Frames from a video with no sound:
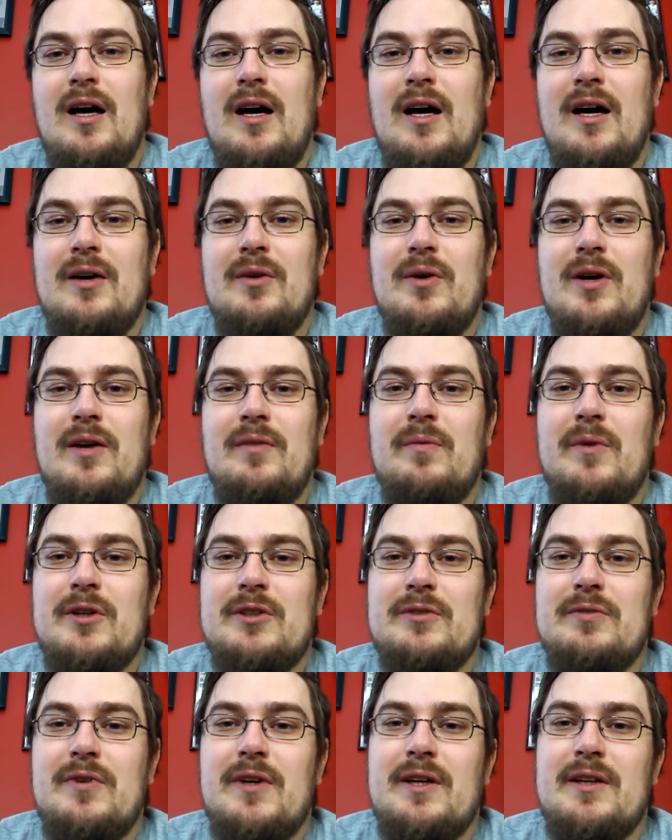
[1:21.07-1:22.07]
I don't have
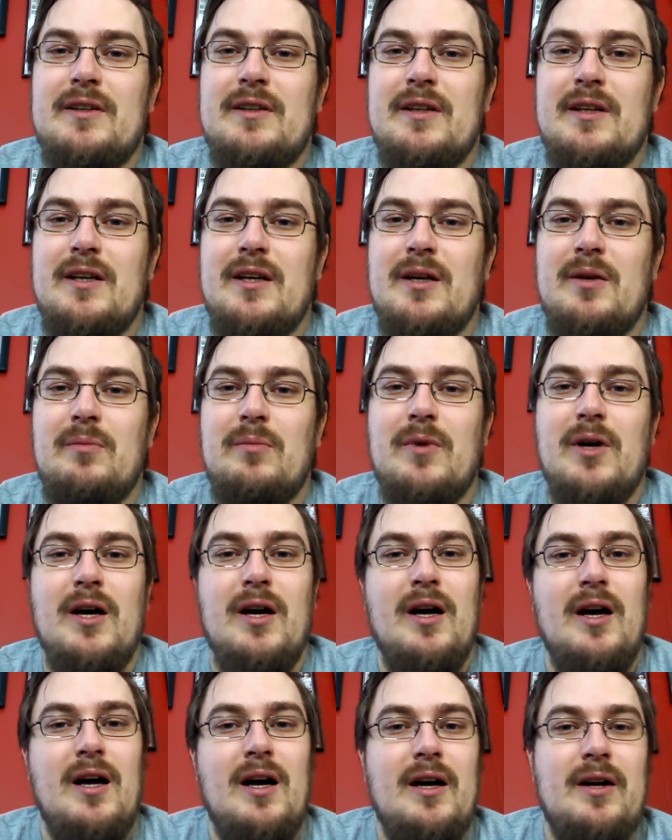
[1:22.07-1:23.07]
much faith in him.
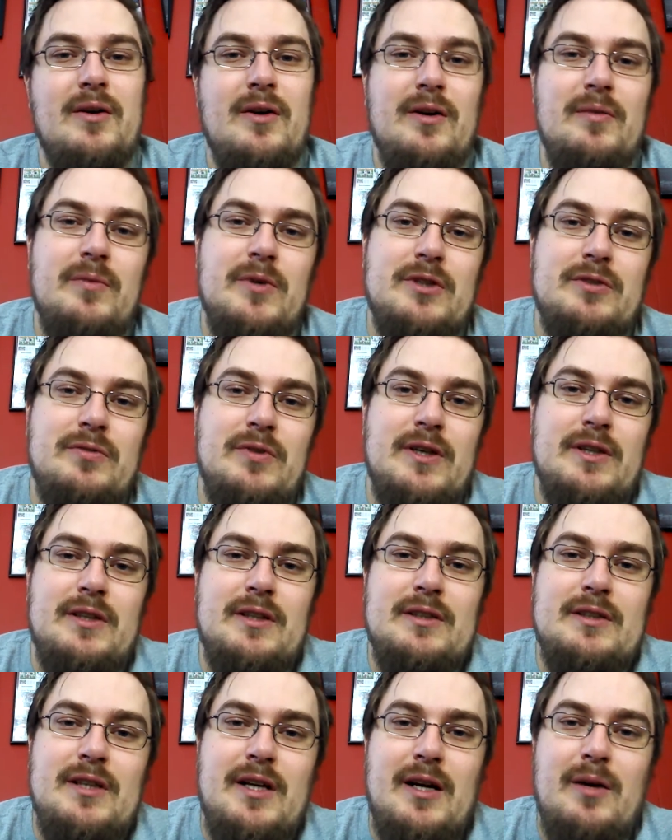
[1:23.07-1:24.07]
I don't have much faith
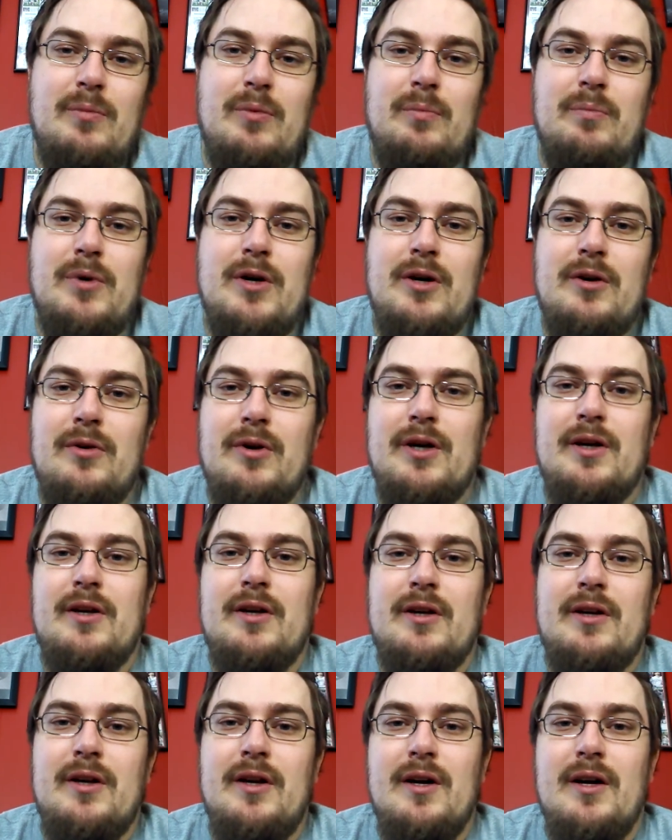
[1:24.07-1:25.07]
in Tampa,
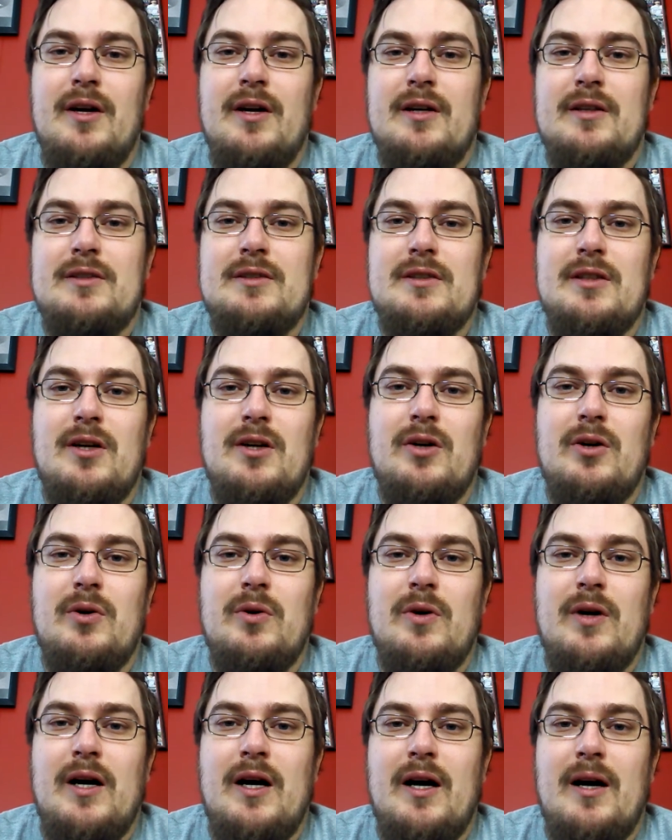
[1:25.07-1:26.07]
period.
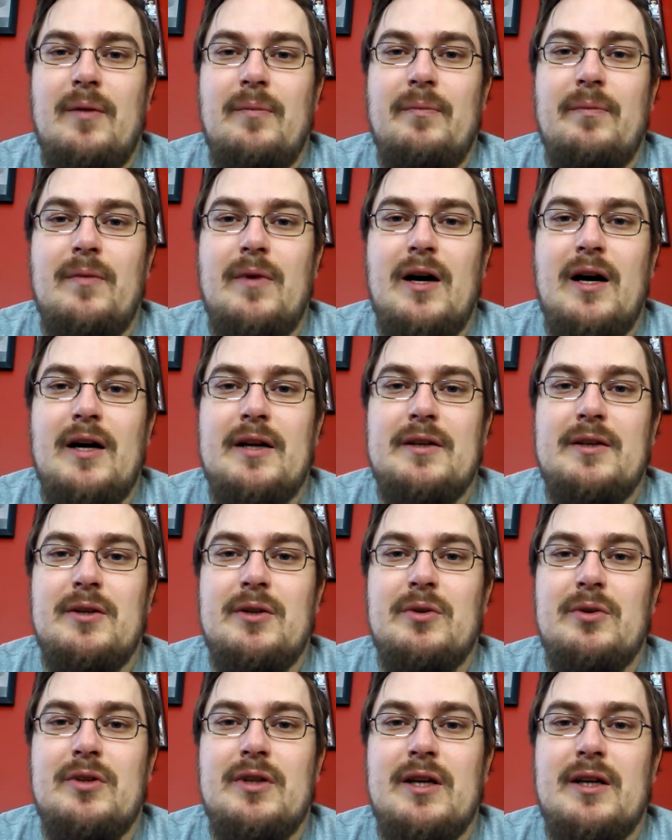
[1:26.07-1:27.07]
So I
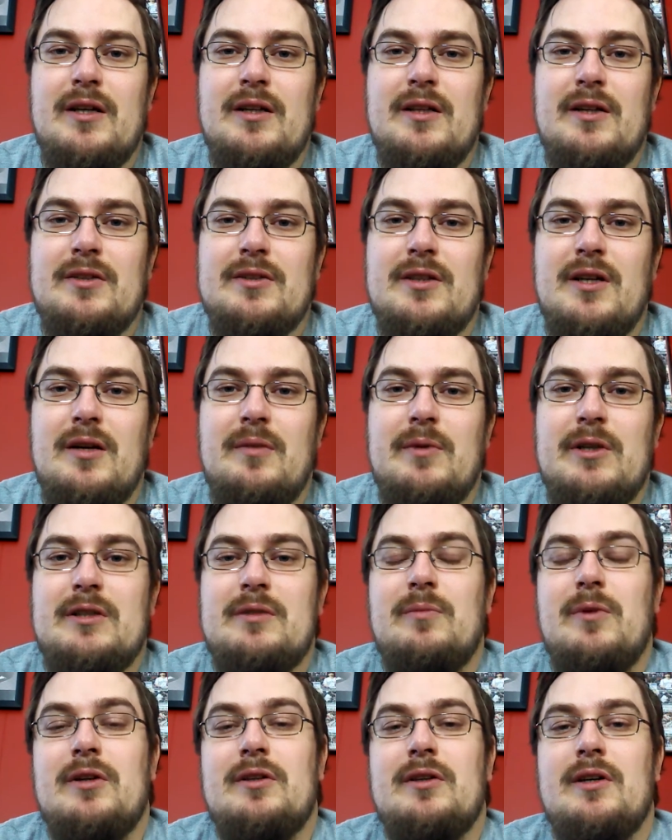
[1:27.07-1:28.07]
do think there's going to be
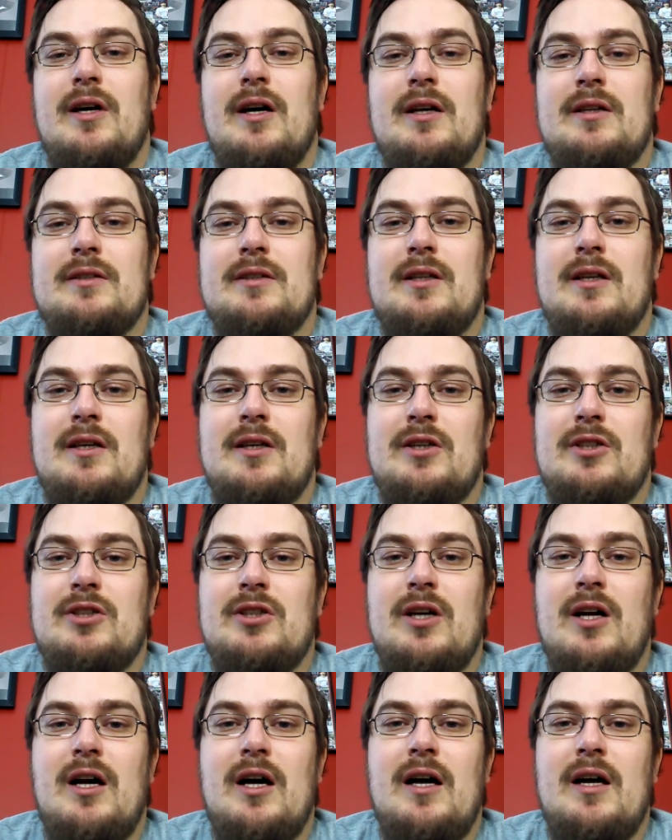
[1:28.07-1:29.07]
some other guys getting a
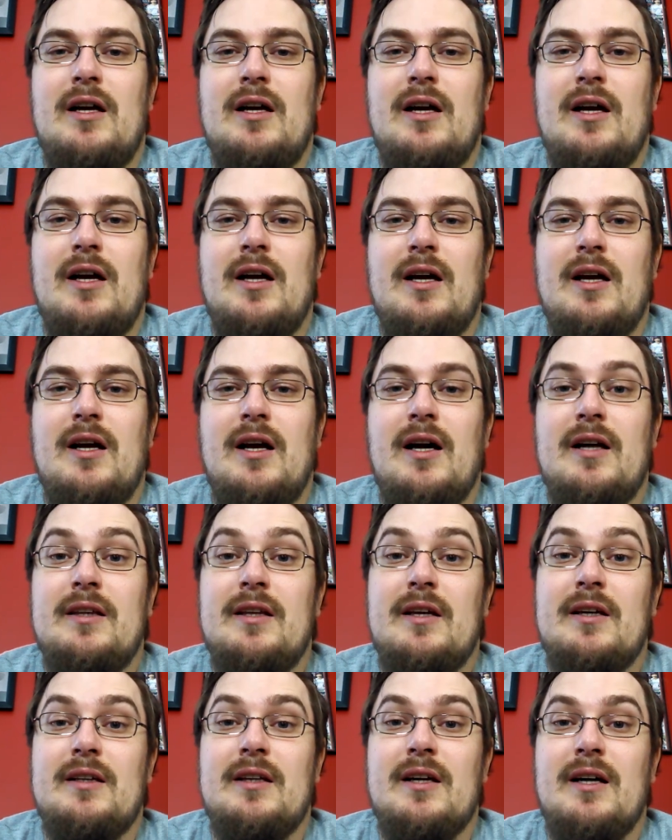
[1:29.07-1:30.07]
shot, and I
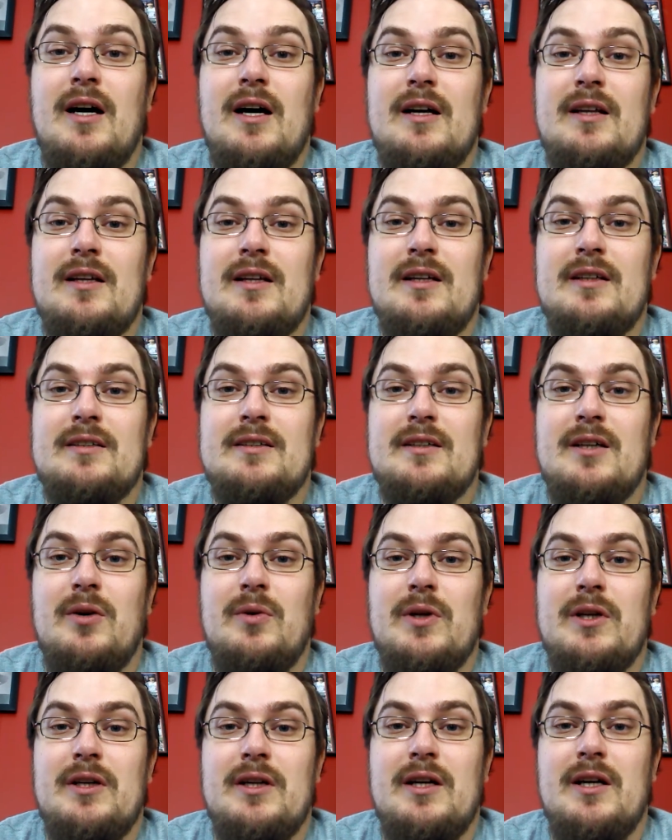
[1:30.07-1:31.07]
think the guy that is
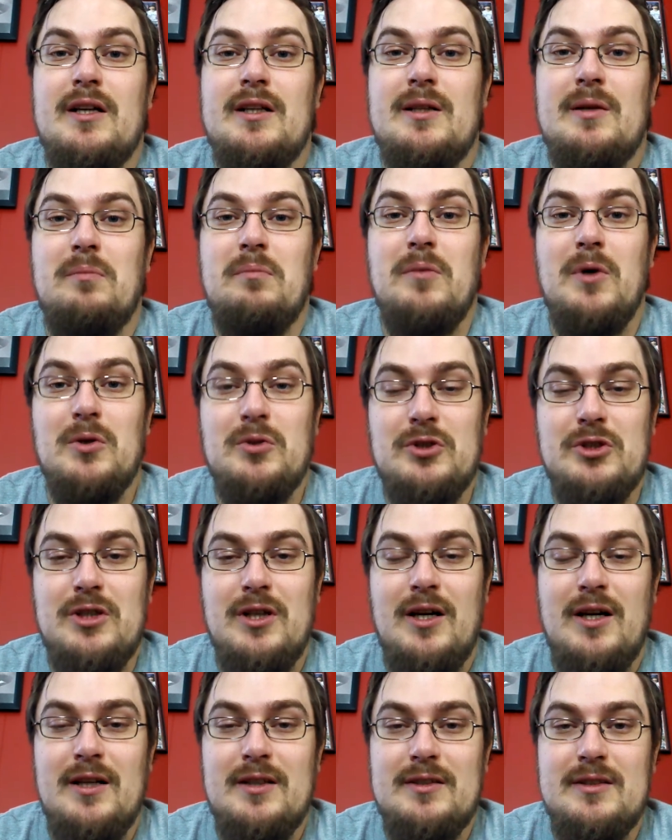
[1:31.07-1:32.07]
going to get the most
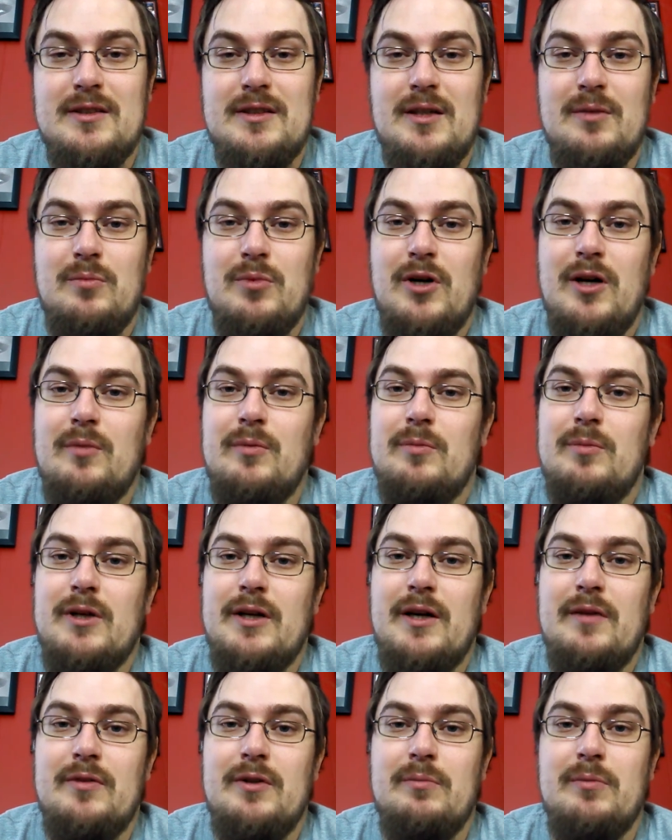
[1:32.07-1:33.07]
shots and probably
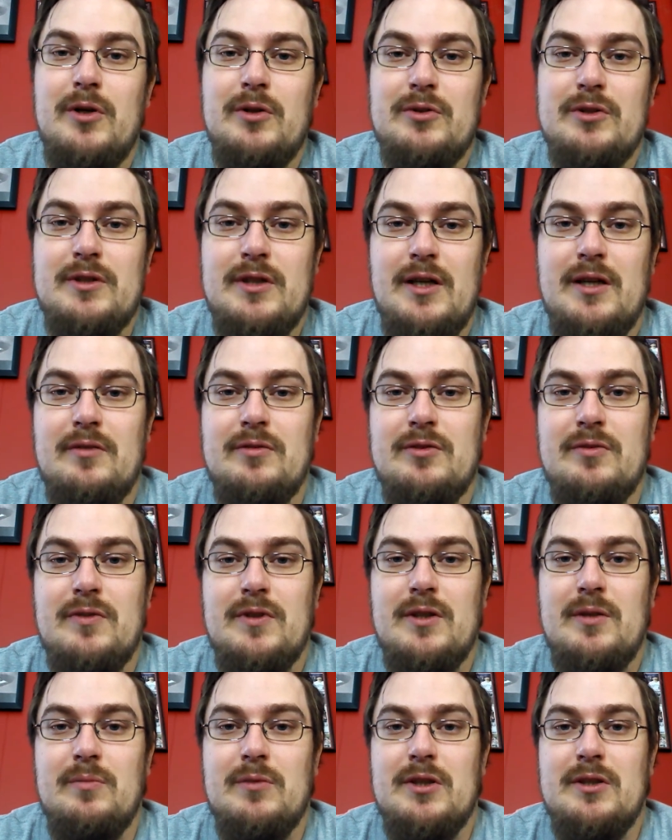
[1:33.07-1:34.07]
have the most saves for
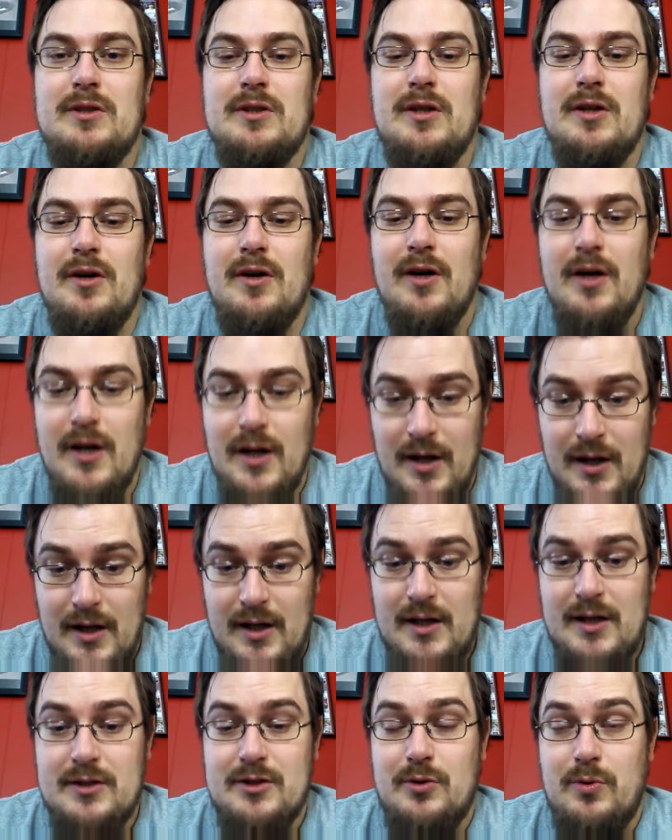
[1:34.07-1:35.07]
them this year
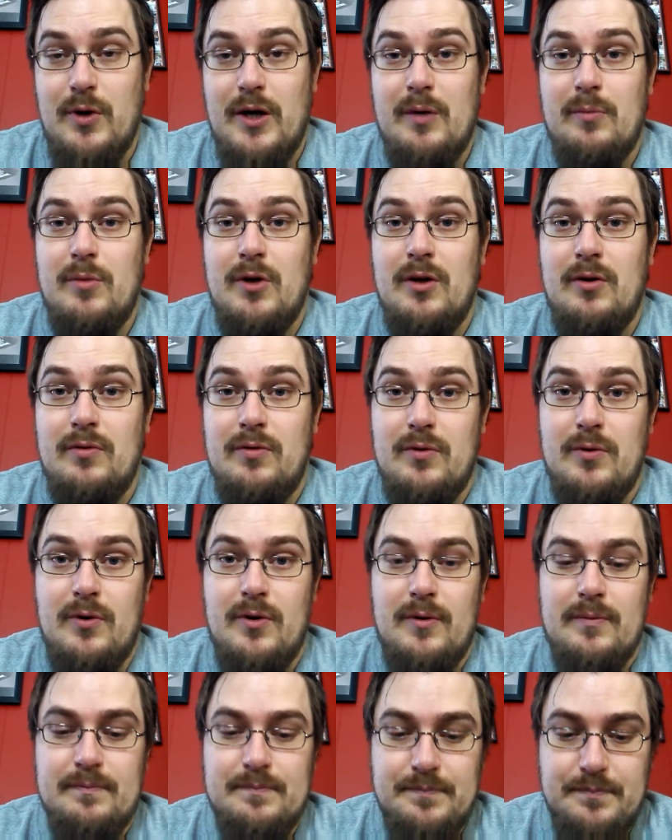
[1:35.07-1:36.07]
is Grant
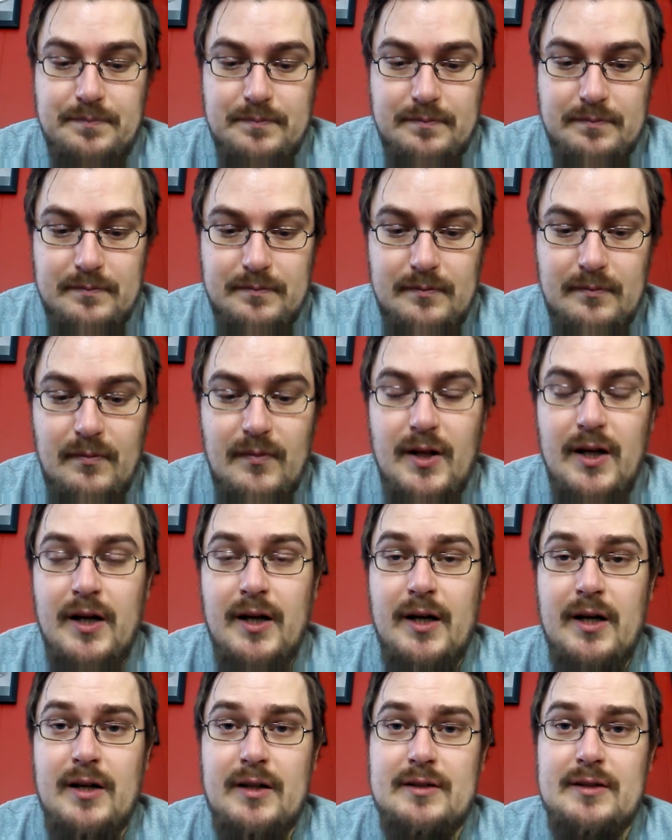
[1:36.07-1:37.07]
Belfour.
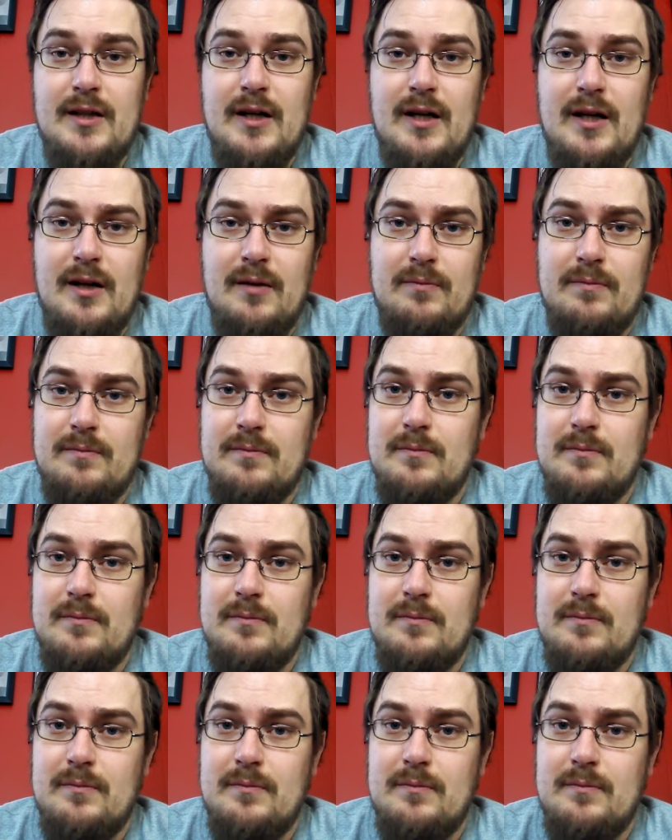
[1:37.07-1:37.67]
He is a